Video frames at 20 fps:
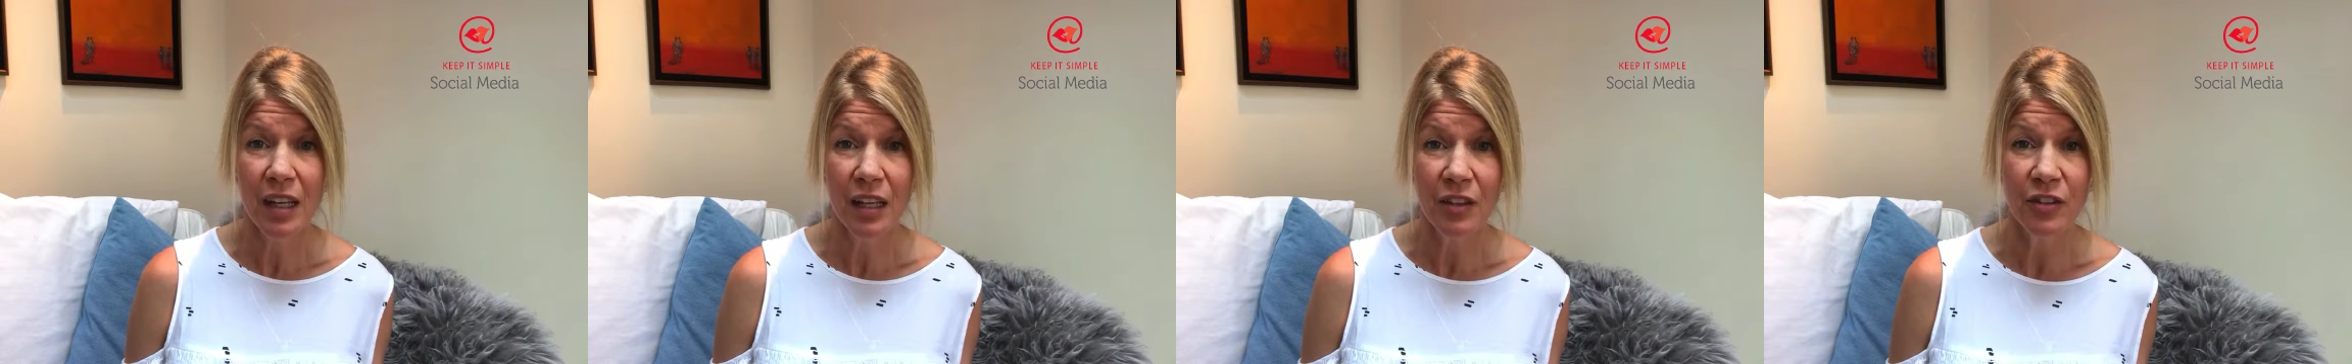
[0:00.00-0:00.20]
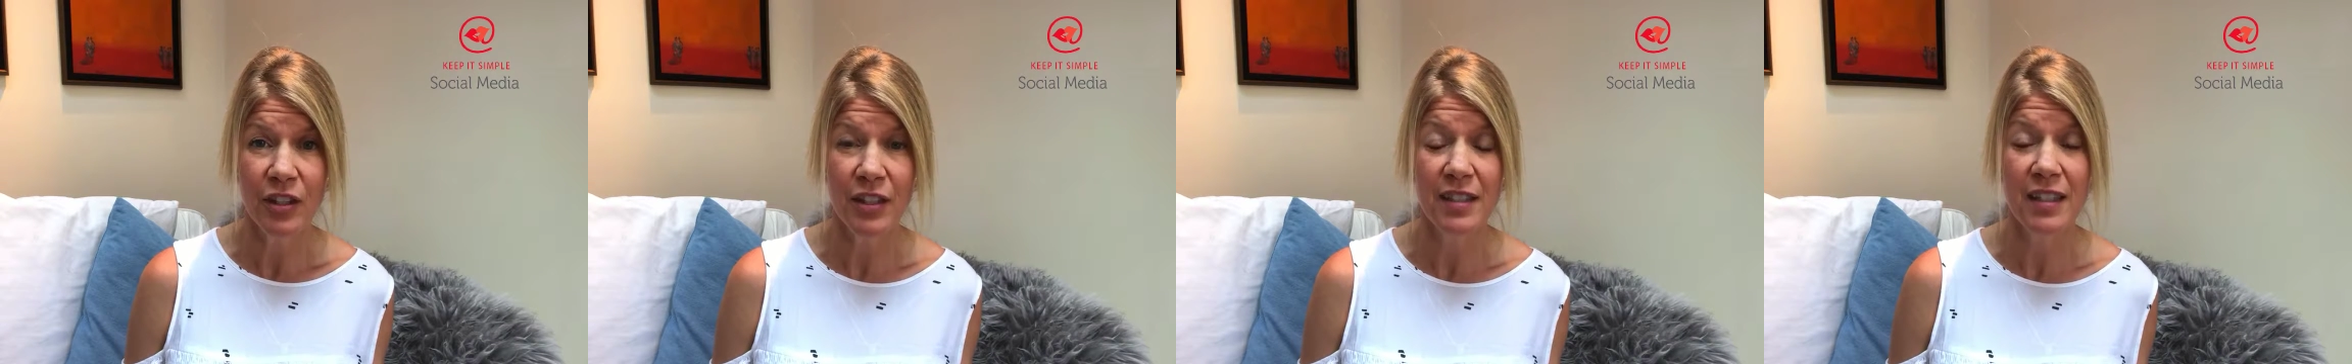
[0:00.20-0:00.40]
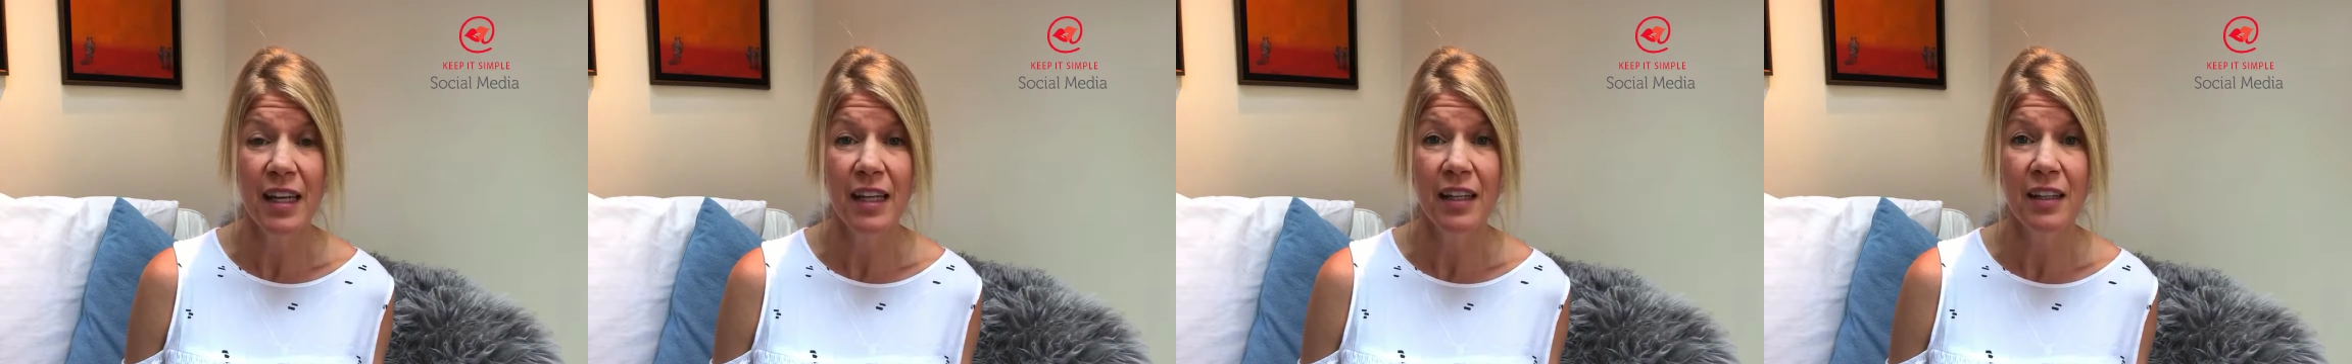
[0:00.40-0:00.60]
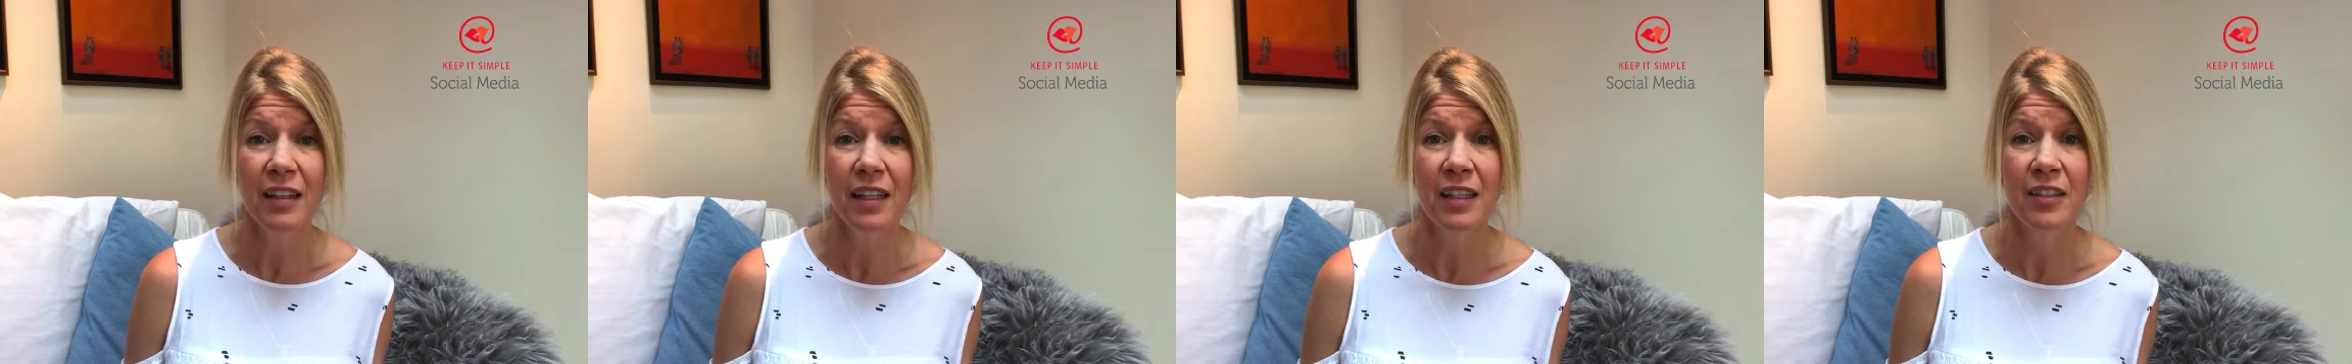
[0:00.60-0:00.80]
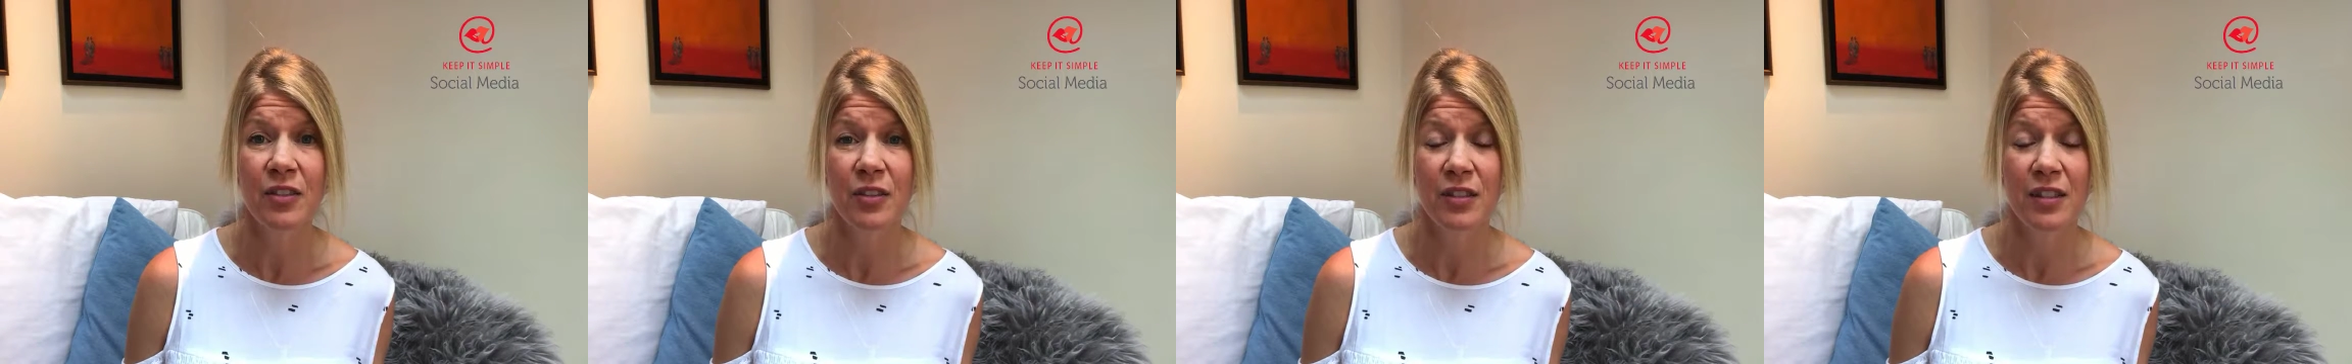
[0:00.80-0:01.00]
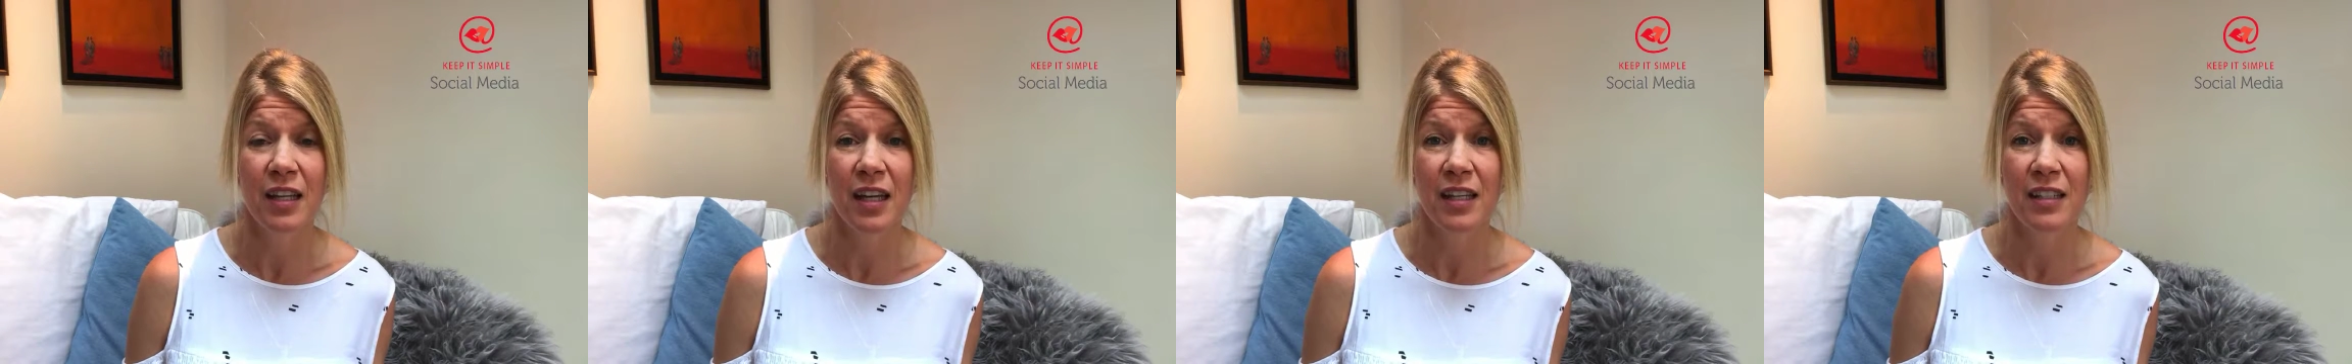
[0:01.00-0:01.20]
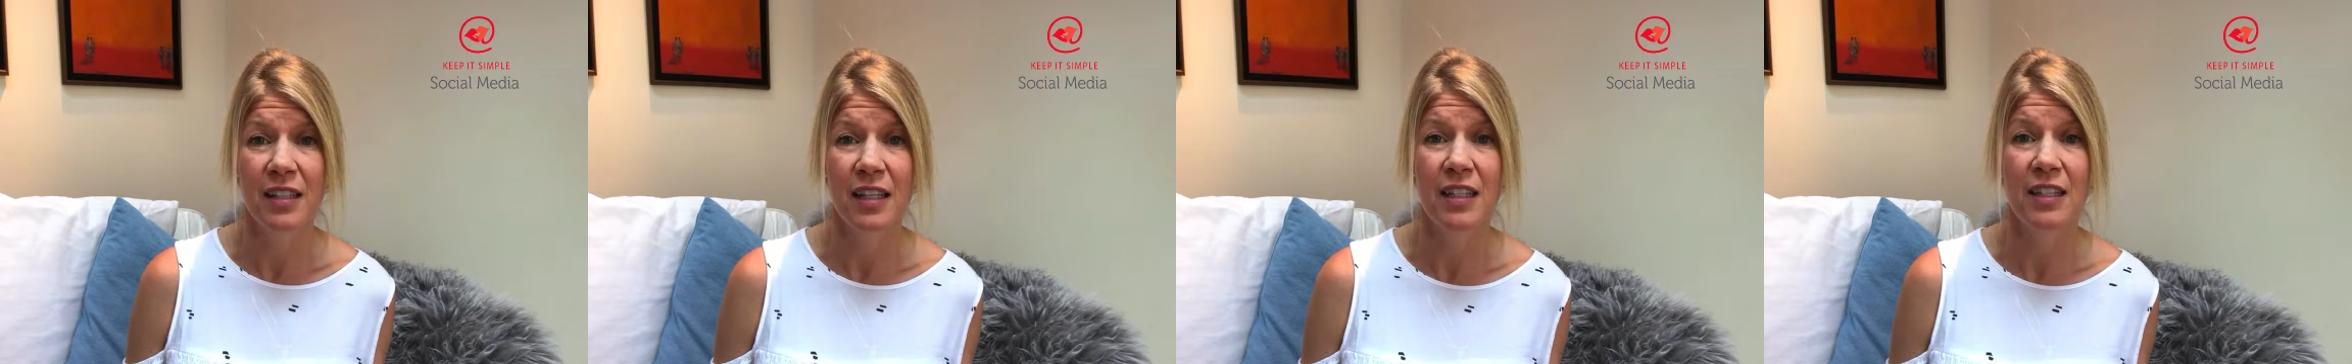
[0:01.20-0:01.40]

The second exercise